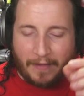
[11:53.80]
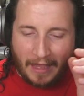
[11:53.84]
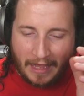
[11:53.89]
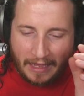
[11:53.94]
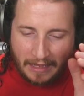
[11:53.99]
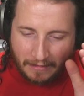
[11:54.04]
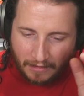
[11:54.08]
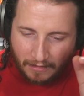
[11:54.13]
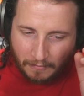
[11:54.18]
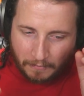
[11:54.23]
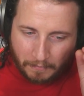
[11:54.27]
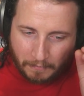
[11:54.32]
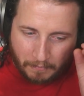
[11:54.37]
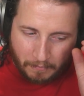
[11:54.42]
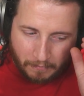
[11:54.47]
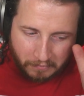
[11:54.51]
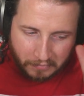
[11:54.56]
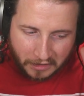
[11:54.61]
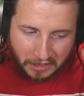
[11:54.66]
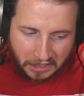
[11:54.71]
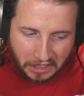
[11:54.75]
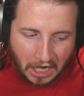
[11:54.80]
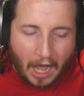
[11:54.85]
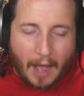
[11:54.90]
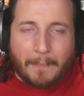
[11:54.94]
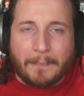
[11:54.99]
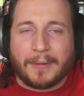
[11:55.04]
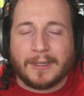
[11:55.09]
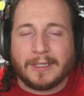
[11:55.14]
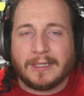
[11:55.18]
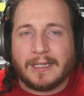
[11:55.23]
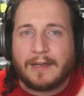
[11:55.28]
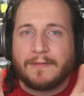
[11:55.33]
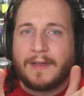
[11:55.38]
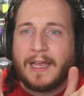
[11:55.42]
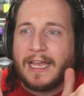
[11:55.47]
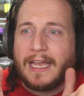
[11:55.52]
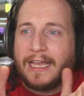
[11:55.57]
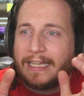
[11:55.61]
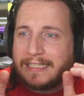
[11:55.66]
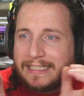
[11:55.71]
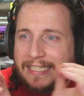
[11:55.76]
a couple of
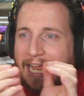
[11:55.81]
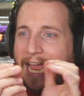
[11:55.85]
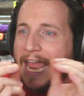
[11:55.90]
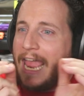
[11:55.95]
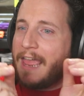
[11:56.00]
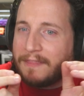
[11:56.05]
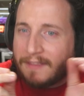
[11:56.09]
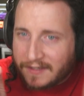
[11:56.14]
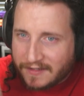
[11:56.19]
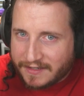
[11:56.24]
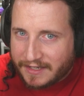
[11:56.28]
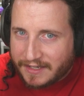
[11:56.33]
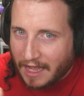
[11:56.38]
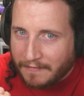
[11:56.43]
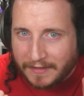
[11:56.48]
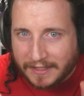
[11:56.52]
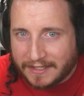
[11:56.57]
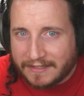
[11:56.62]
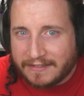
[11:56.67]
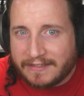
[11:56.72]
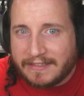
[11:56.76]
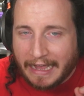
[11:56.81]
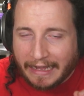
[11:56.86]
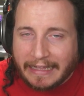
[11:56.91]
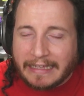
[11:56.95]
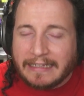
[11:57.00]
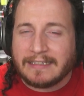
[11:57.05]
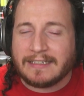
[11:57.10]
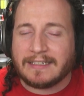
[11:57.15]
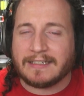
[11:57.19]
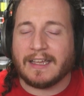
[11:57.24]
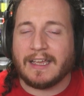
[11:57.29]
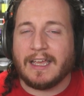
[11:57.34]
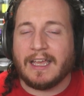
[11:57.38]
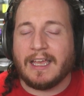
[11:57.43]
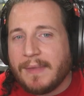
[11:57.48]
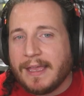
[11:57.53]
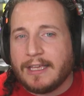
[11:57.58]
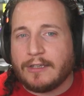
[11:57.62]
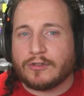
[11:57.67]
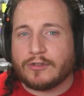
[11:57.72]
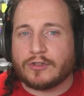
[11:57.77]
tenths of a second, it
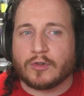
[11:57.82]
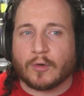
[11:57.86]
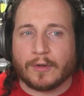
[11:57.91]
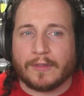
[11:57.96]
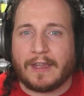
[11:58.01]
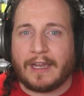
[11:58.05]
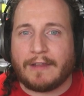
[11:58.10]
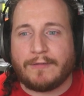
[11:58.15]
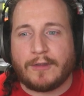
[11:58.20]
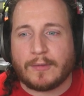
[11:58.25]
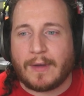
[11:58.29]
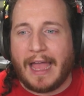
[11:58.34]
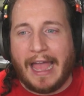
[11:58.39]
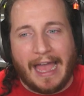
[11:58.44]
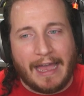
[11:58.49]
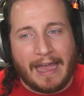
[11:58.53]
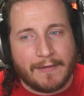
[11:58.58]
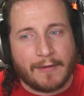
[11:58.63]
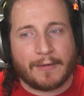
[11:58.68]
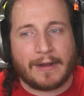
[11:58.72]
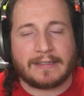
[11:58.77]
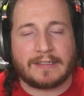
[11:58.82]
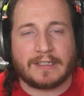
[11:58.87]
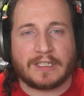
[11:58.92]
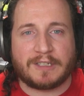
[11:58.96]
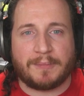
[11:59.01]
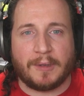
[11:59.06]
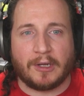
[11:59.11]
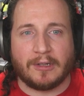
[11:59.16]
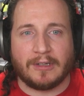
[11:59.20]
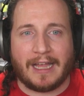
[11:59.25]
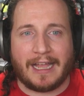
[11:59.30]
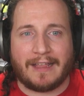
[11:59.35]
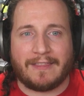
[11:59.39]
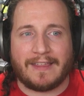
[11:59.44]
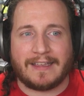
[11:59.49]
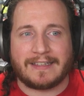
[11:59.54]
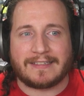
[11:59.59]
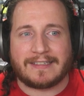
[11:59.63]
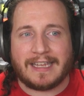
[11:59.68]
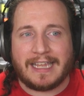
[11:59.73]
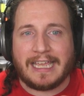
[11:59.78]
makes sure that if you have a resin spill like
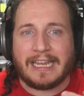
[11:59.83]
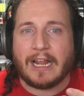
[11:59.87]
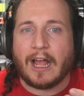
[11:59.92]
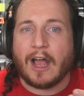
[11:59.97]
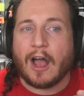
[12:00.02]
this, it